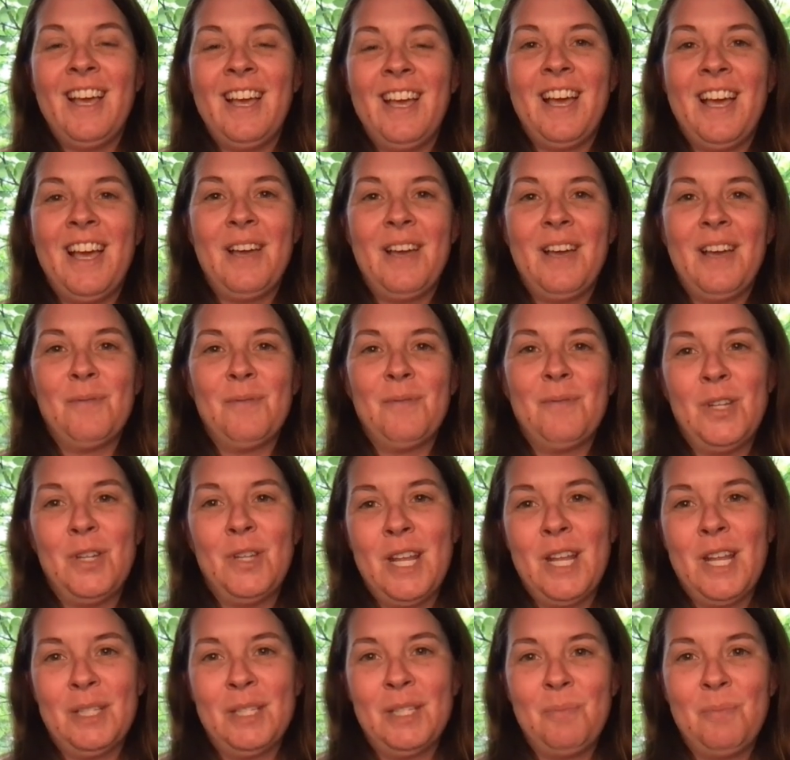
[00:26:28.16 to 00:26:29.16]
Um, she
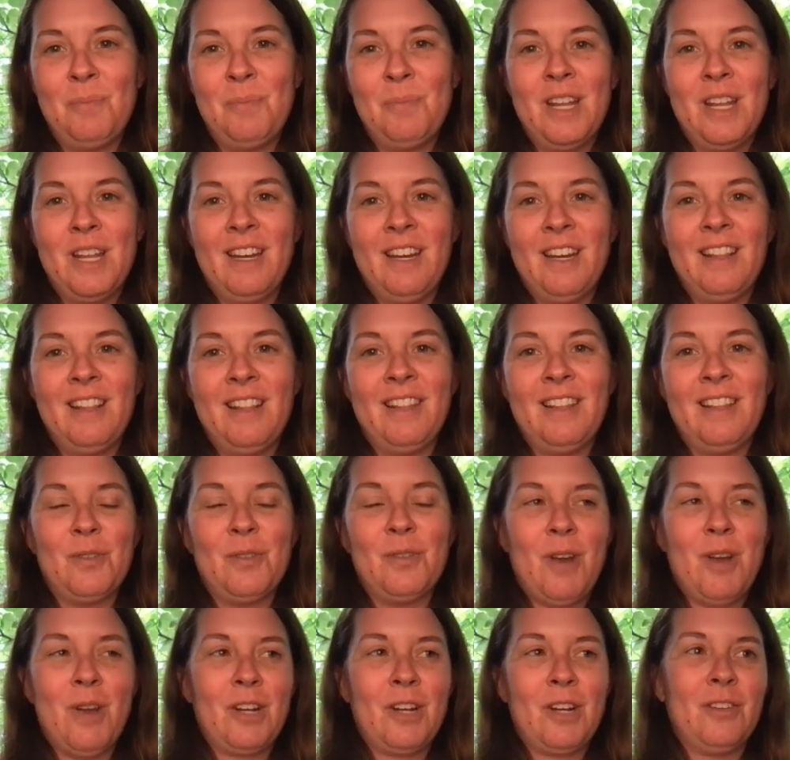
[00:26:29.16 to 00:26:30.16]
has been the
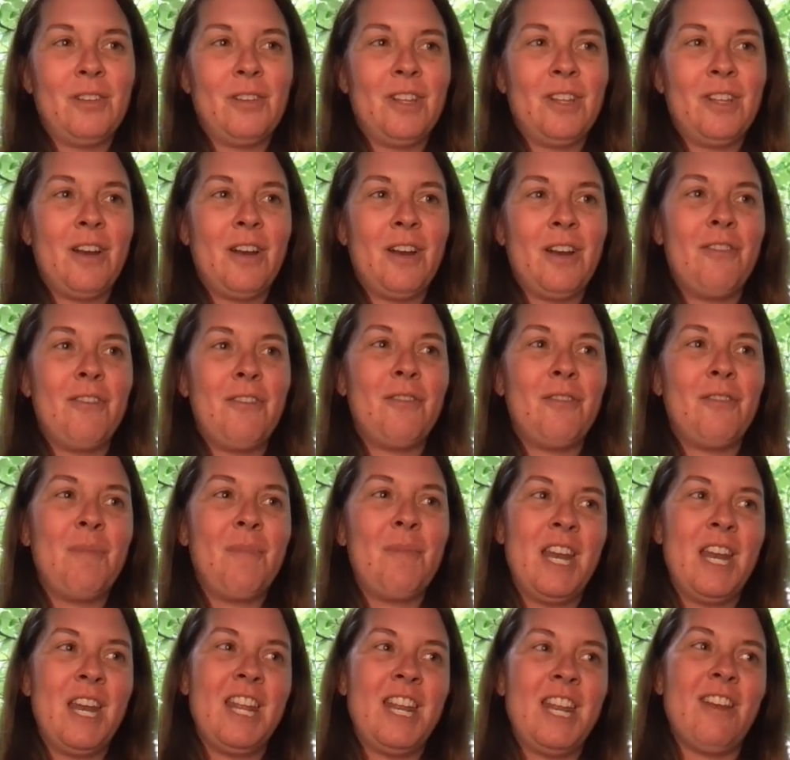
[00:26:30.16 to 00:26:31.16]
director there for
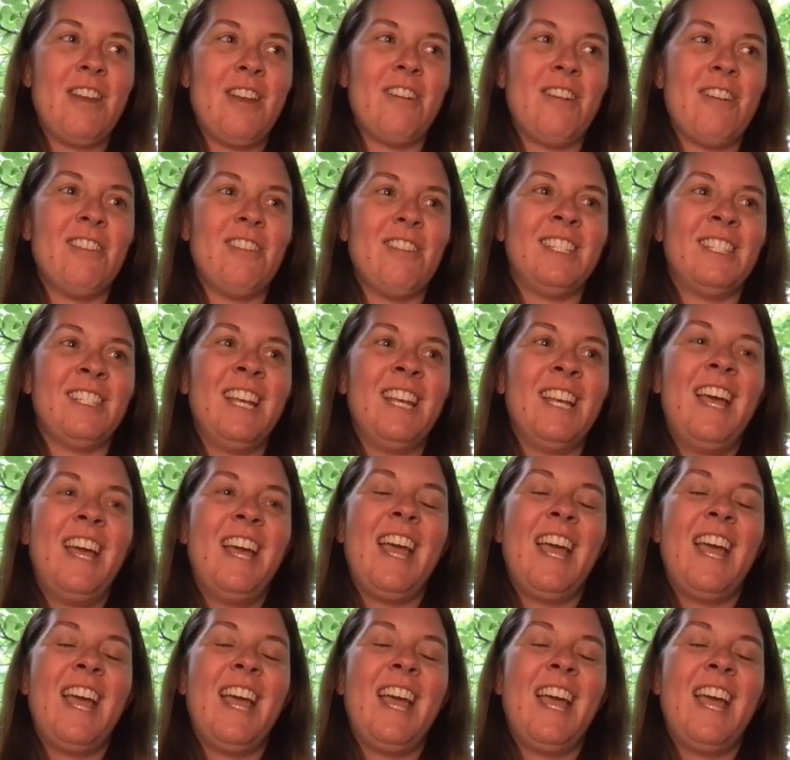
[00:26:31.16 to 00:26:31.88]
many years.